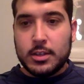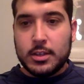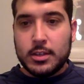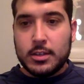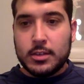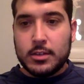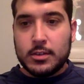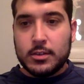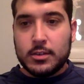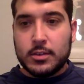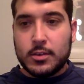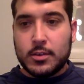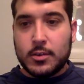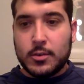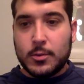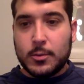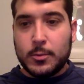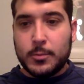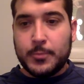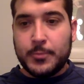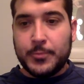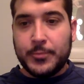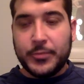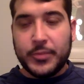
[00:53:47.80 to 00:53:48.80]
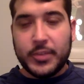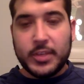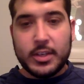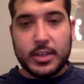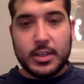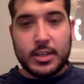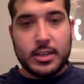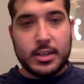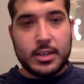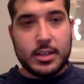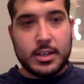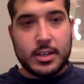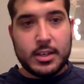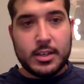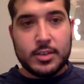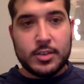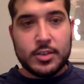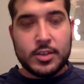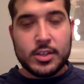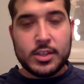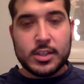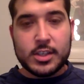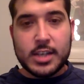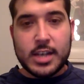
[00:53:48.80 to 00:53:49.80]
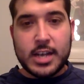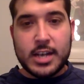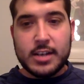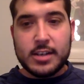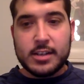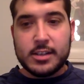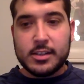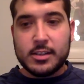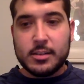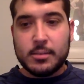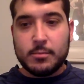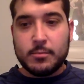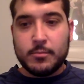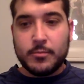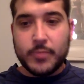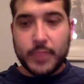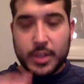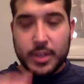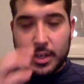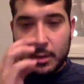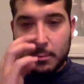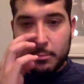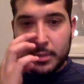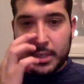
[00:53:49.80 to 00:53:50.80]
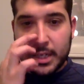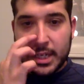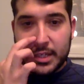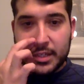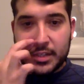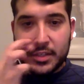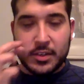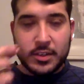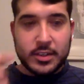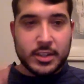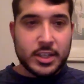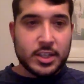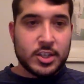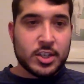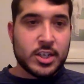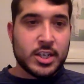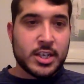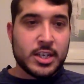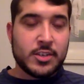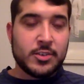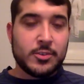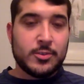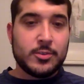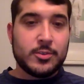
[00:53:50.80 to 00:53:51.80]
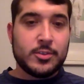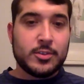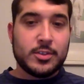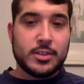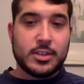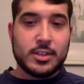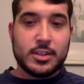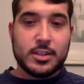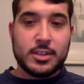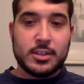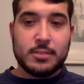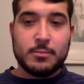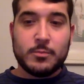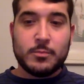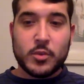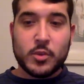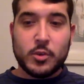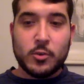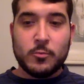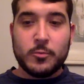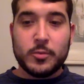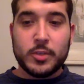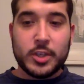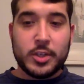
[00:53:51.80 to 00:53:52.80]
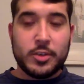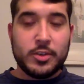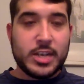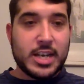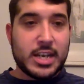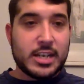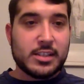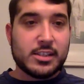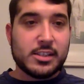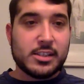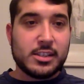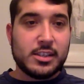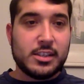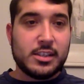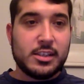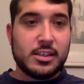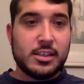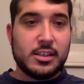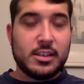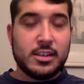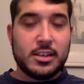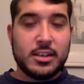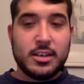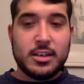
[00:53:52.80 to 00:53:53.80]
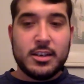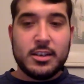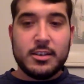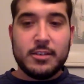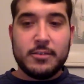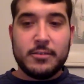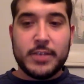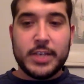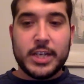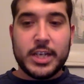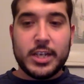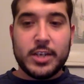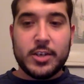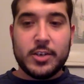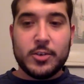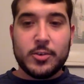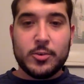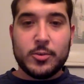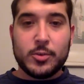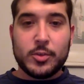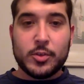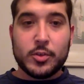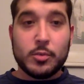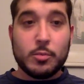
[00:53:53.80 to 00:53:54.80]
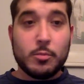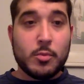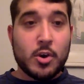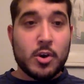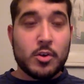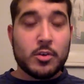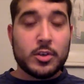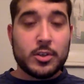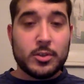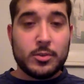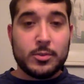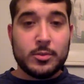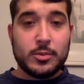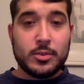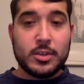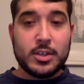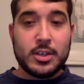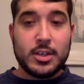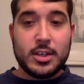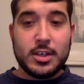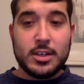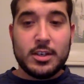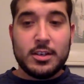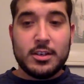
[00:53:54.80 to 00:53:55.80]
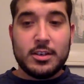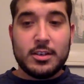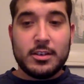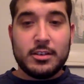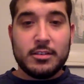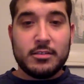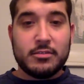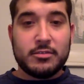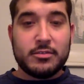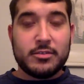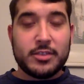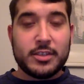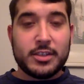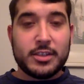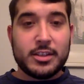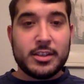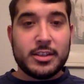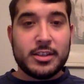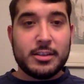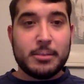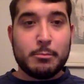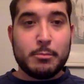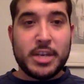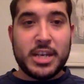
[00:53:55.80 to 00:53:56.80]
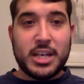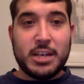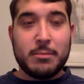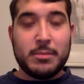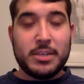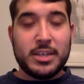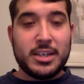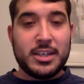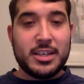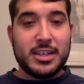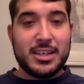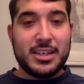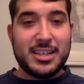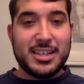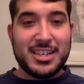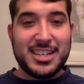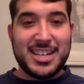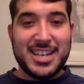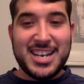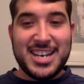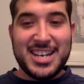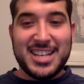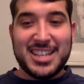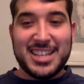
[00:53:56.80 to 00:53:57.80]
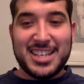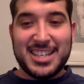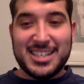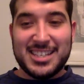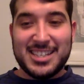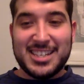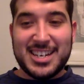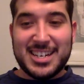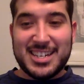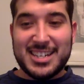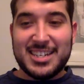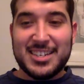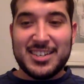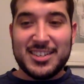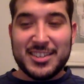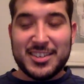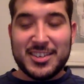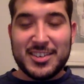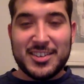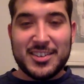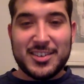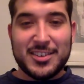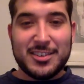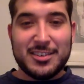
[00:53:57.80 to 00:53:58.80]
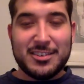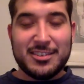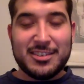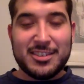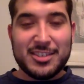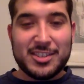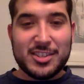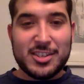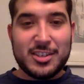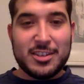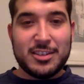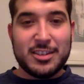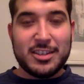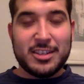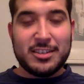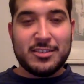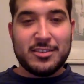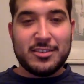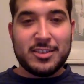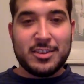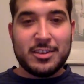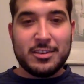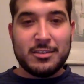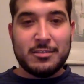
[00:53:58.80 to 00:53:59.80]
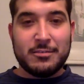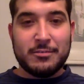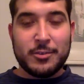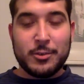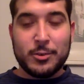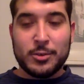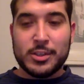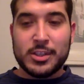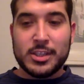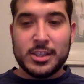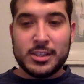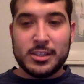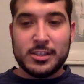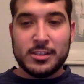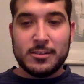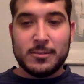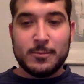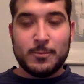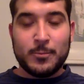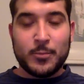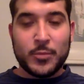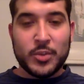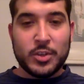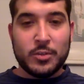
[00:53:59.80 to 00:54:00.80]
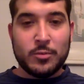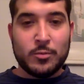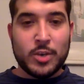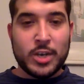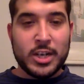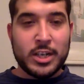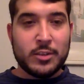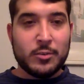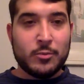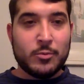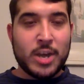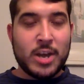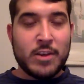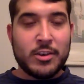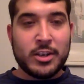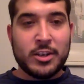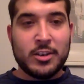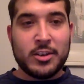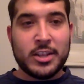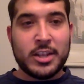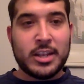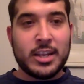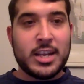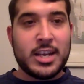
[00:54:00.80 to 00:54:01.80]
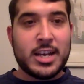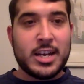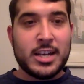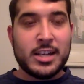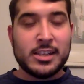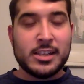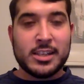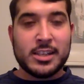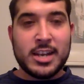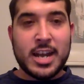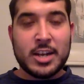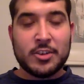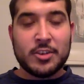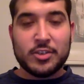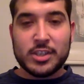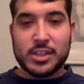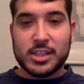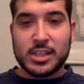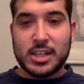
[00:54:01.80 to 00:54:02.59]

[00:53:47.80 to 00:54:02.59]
So just kind of some updates on the channel. Hopefully you guys see a video tomorrow of the many things that I did on the car, installing the fuel system, the routing all the lines, the nitrous